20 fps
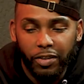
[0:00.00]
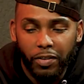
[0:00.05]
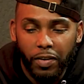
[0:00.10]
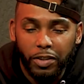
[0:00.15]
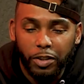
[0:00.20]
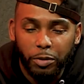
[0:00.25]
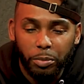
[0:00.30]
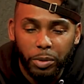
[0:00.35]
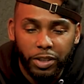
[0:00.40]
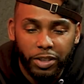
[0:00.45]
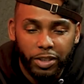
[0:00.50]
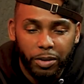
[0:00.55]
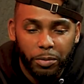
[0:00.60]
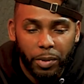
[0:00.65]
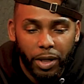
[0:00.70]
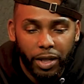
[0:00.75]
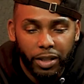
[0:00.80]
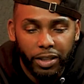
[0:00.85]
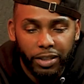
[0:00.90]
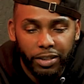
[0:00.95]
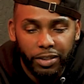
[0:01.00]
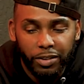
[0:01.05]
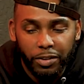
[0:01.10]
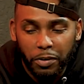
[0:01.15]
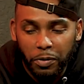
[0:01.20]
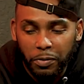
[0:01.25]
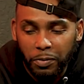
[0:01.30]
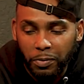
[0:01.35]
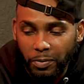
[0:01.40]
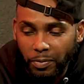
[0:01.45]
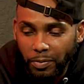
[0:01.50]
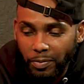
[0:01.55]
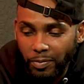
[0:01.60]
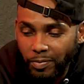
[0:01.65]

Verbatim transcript: I have to be somebody, you know,